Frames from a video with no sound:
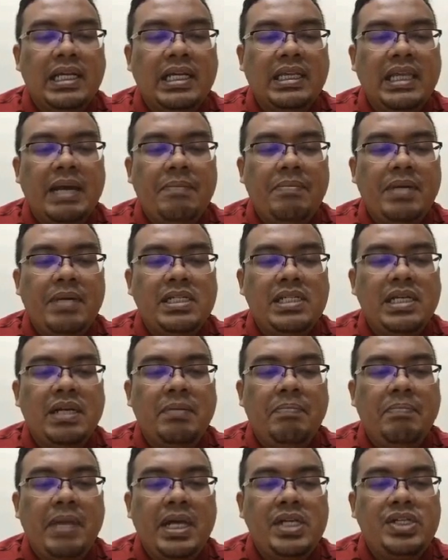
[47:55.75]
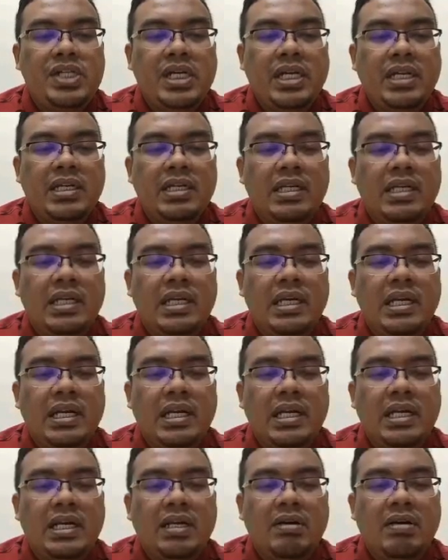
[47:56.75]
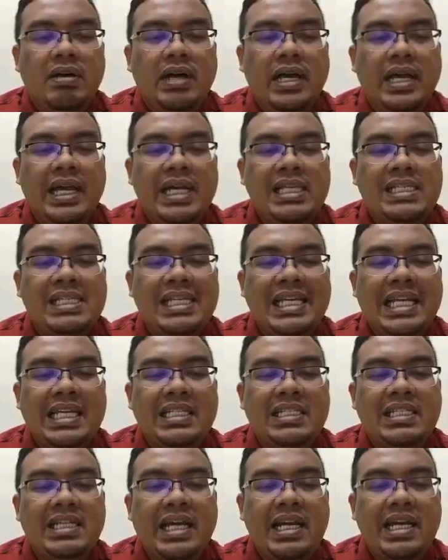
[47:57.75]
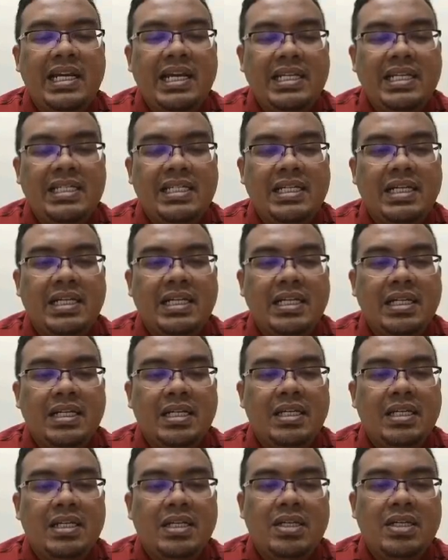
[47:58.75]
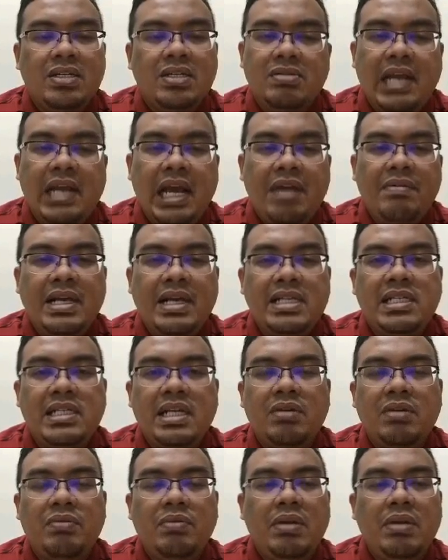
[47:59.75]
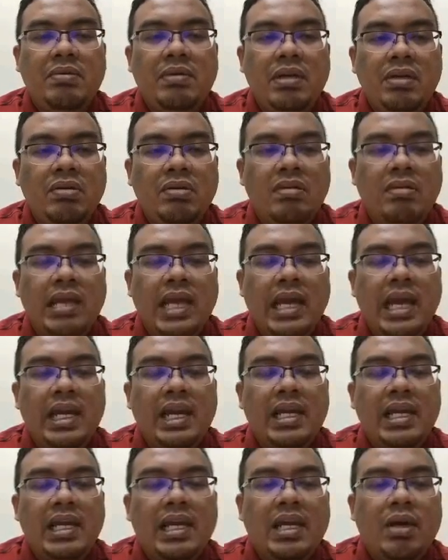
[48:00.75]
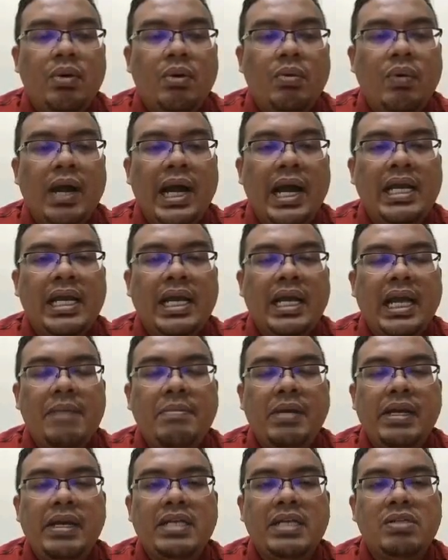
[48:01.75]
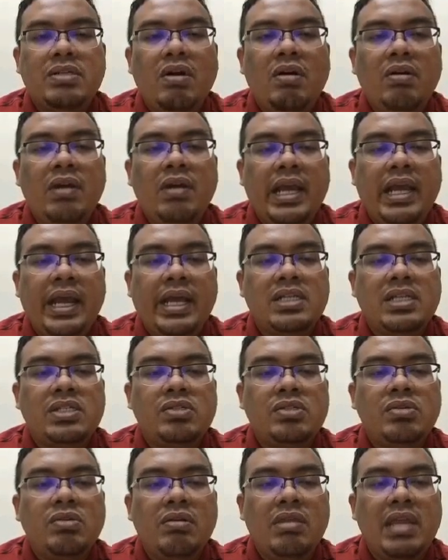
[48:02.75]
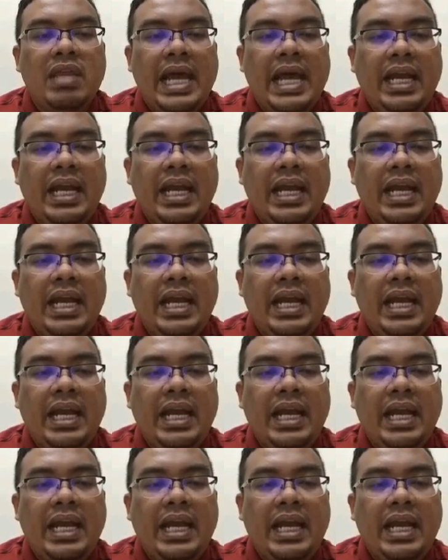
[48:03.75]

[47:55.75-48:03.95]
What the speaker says: the temperature measured, okay, is lesser and lesser. So likewise here, we will know that why the camel has long legs, so